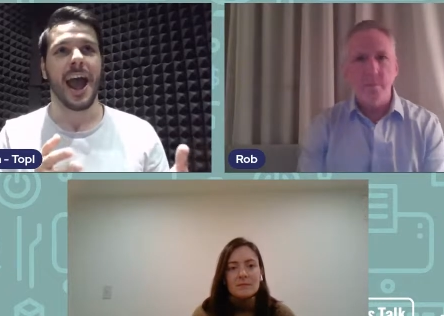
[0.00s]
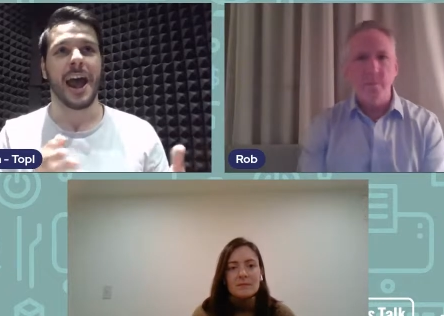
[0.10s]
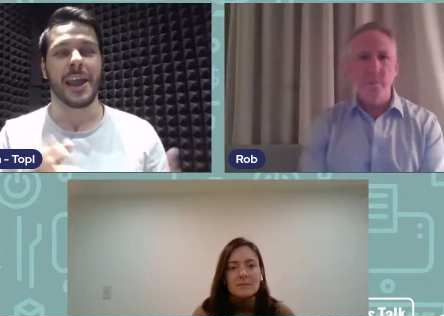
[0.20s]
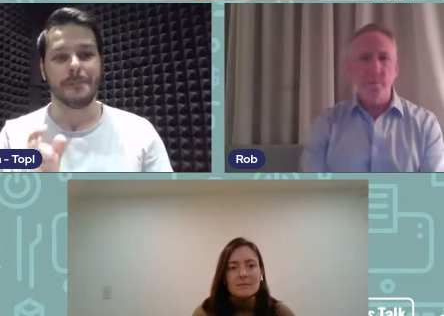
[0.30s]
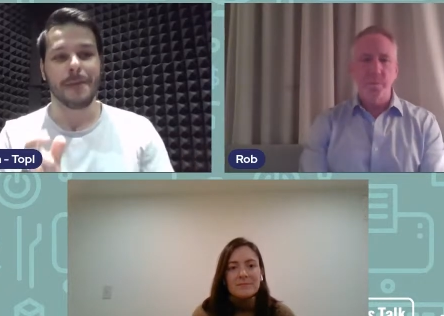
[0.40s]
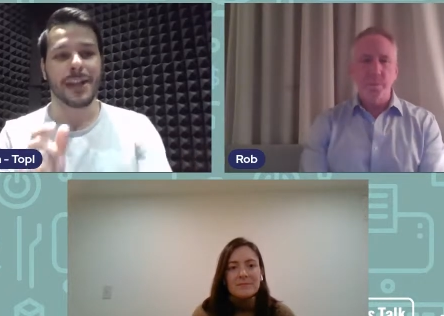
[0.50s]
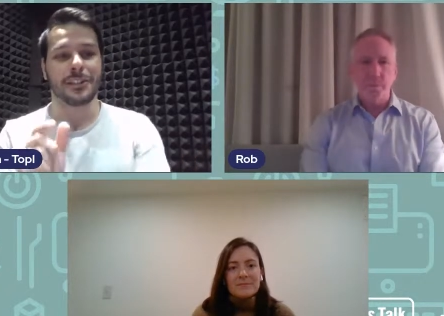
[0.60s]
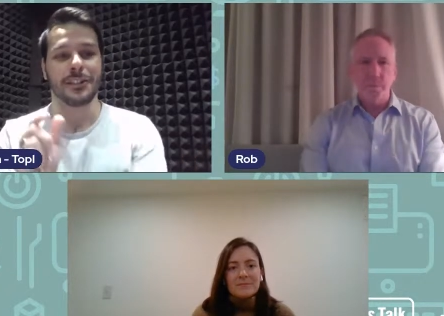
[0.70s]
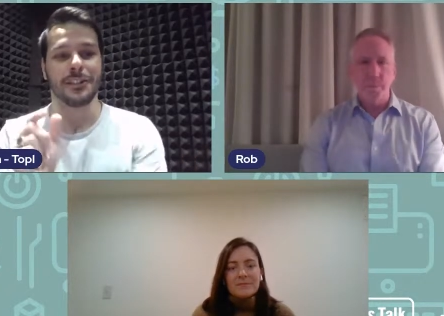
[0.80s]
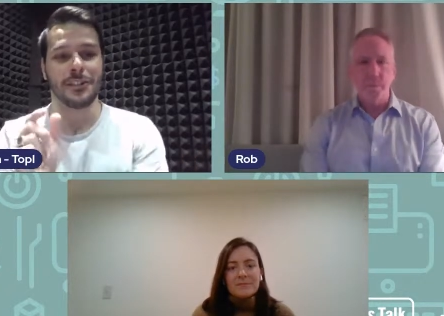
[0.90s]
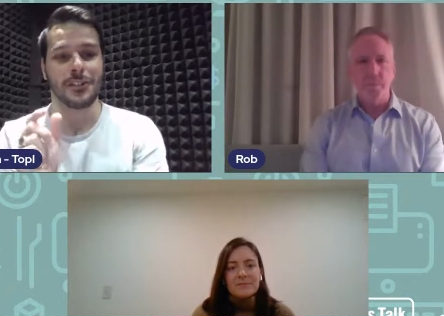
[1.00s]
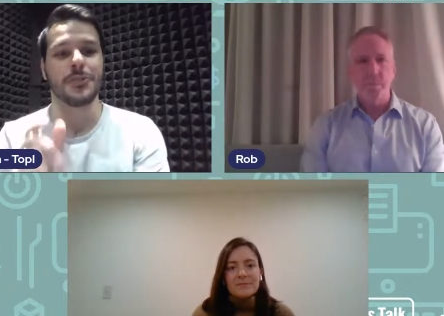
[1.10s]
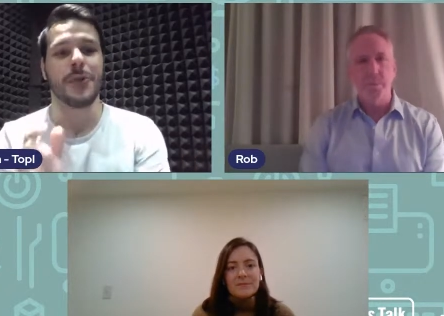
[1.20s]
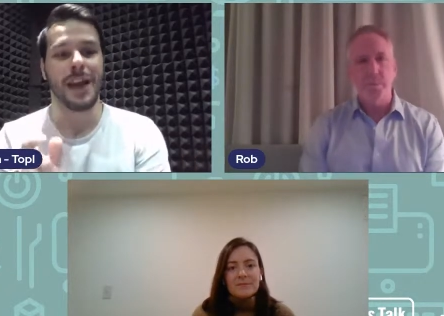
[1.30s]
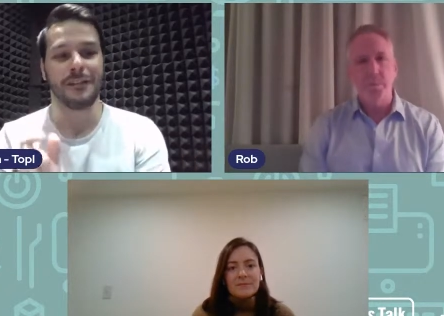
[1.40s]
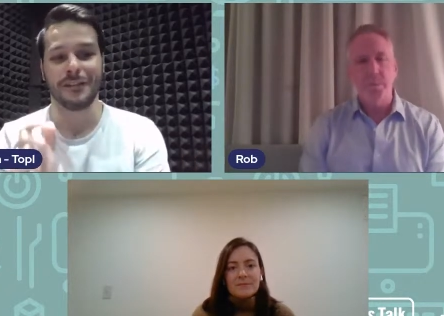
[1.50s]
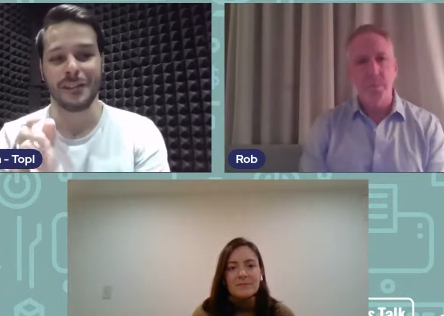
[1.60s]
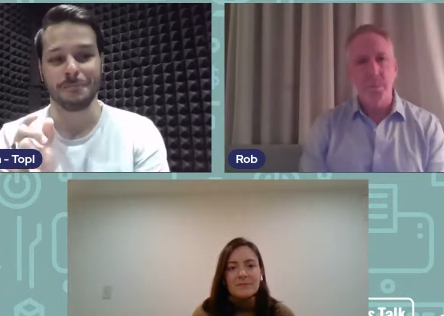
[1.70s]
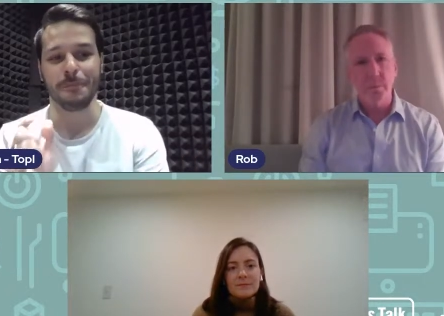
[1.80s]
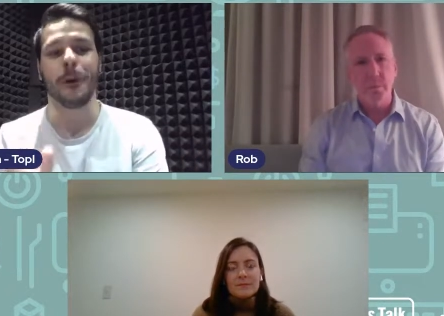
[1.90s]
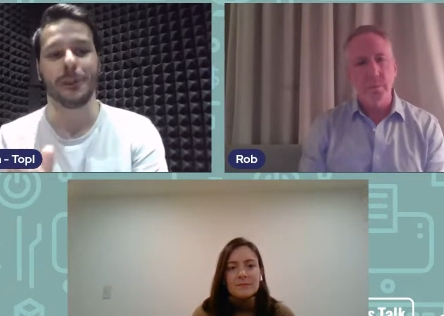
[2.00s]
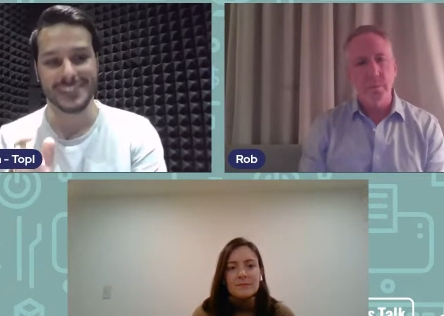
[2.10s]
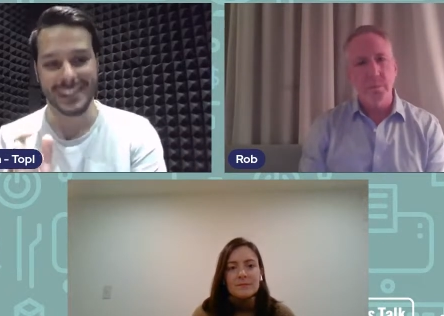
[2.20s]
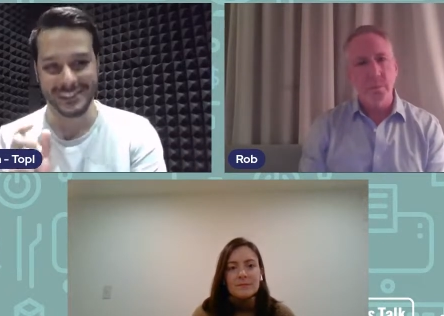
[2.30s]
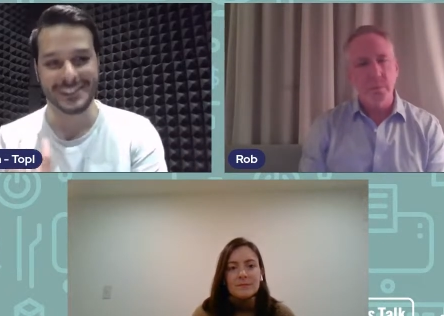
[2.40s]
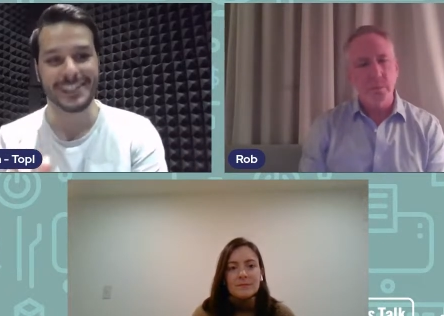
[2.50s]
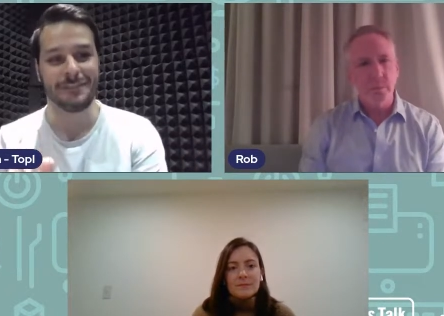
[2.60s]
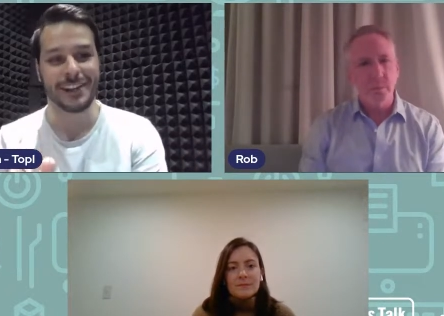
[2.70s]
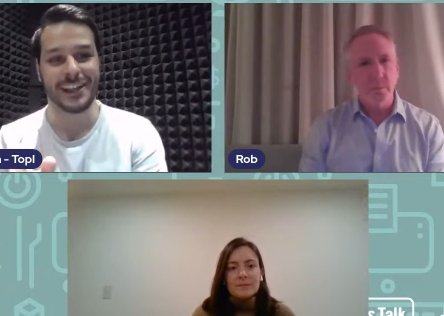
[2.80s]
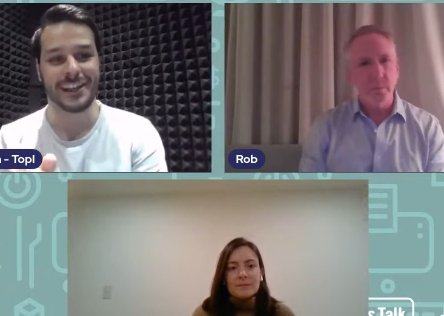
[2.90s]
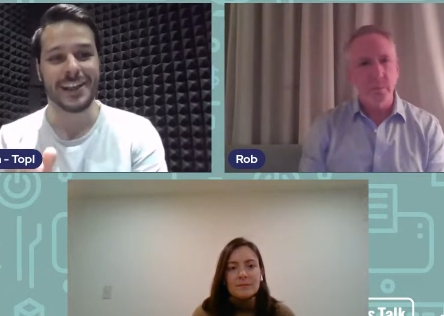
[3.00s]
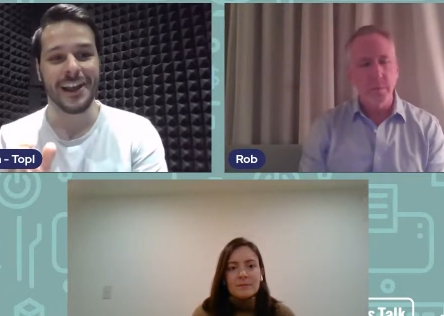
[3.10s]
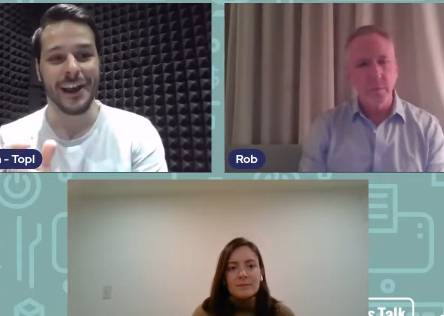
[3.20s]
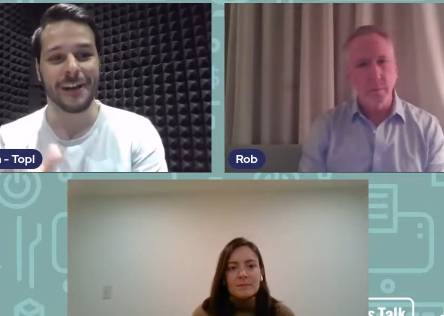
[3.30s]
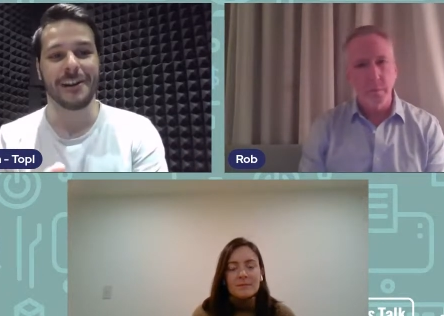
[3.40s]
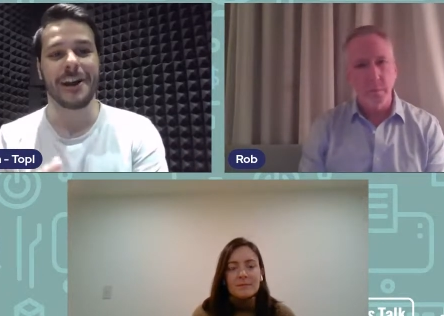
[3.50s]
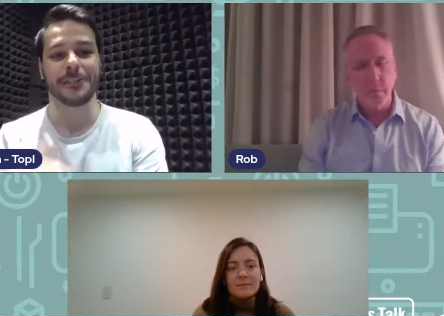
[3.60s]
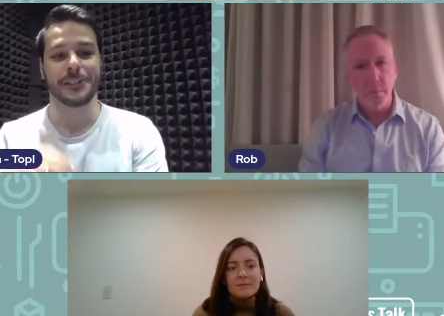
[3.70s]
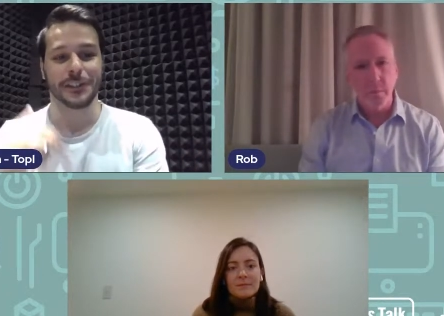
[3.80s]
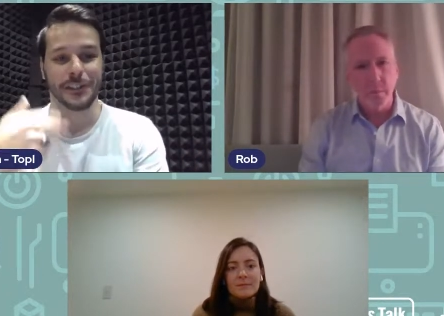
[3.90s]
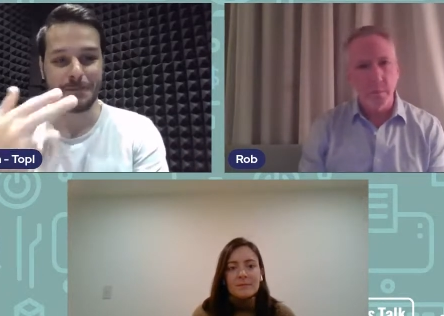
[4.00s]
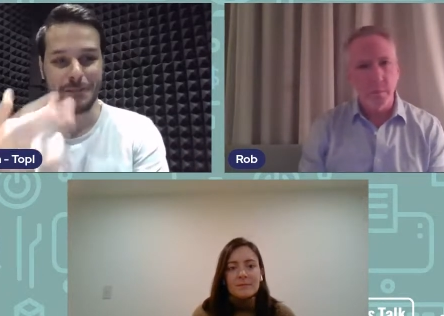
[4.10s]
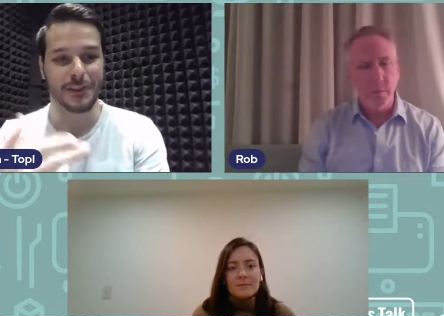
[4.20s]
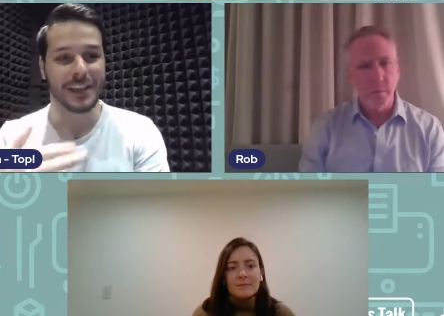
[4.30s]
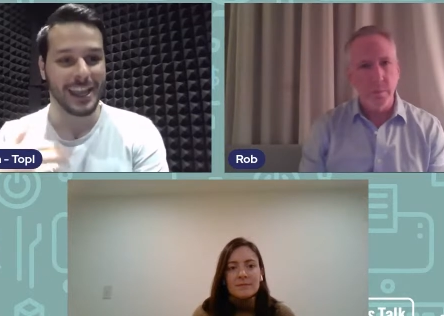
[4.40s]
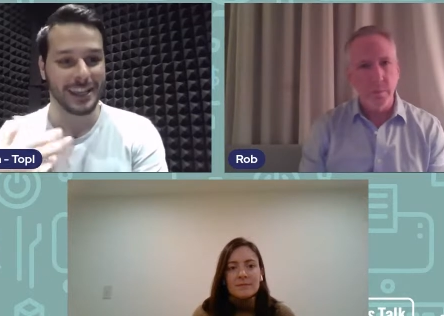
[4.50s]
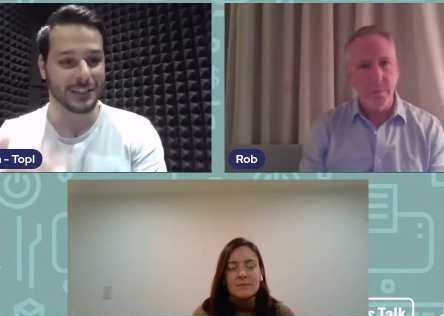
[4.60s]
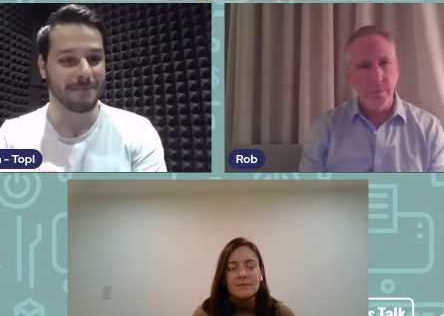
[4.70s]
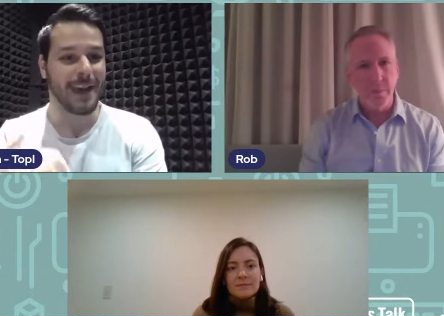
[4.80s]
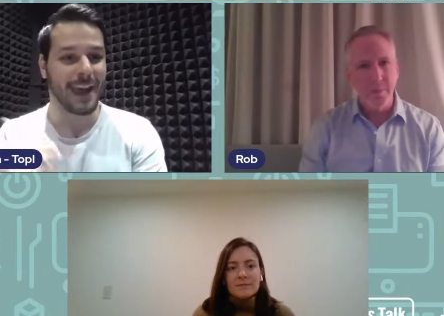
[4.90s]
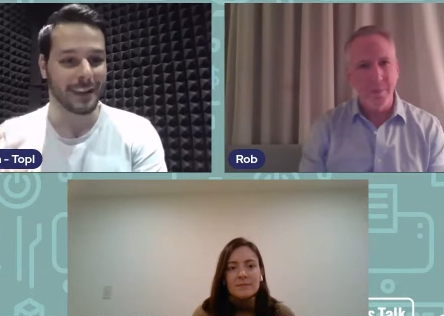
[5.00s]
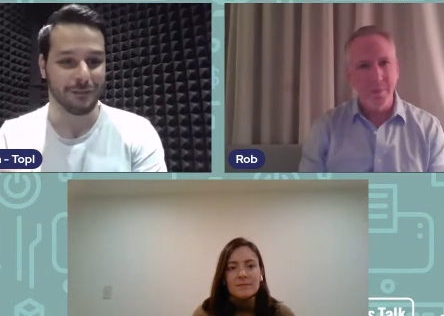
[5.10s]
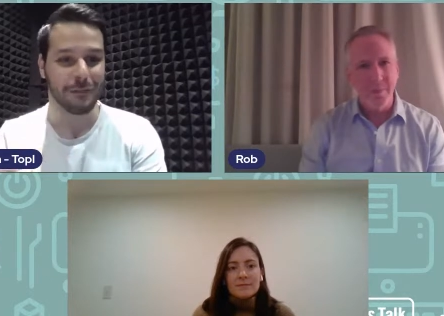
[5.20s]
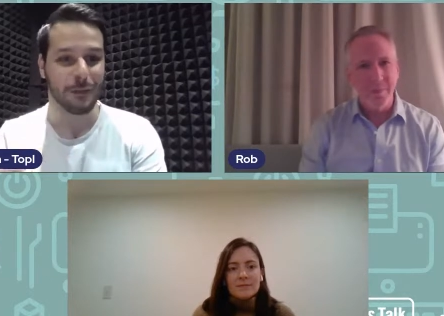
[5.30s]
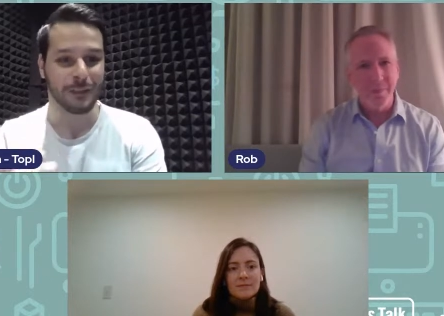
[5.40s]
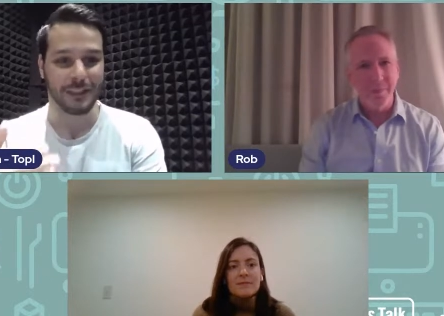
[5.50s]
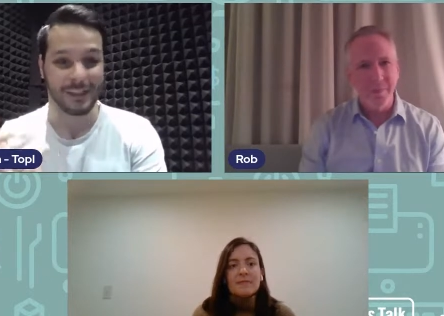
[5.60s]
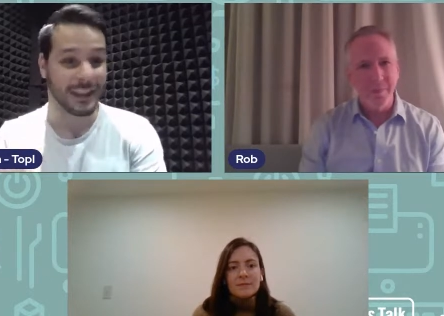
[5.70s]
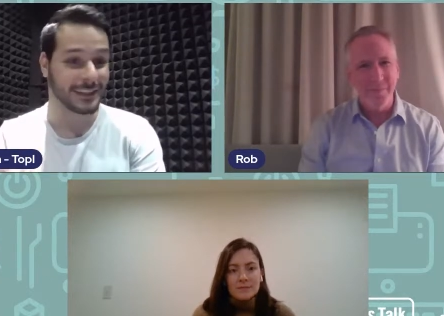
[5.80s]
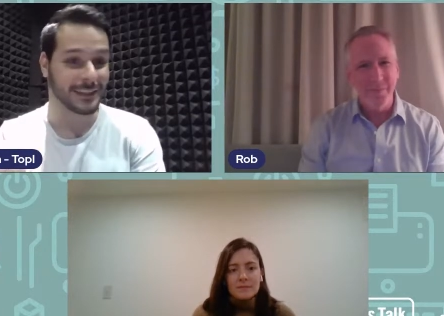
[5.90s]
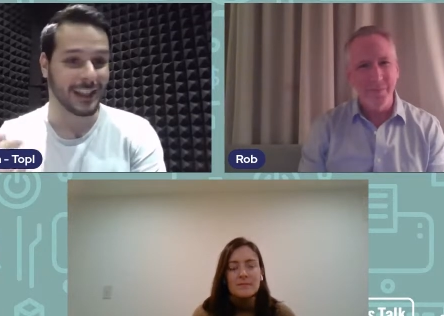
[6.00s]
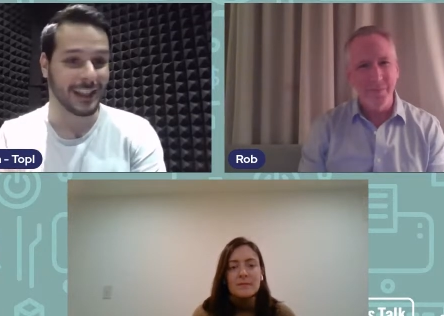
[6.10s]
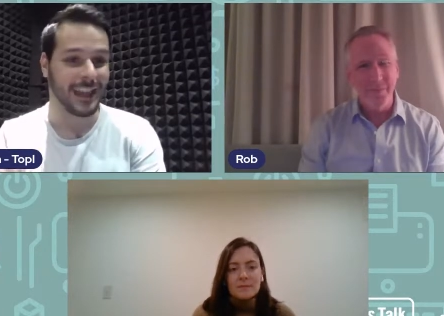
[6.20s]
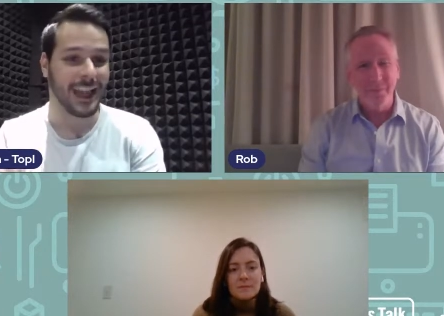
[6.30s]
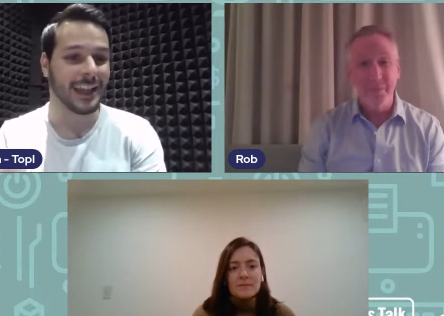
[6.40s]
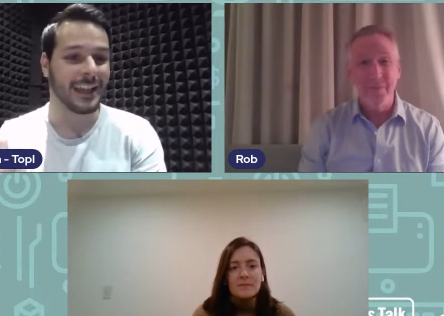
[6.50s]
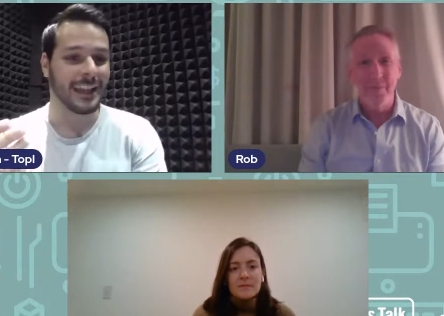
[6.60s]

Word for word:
Speaker 1: I imagine you have even more sensitivity around your communication back and forth and things like that.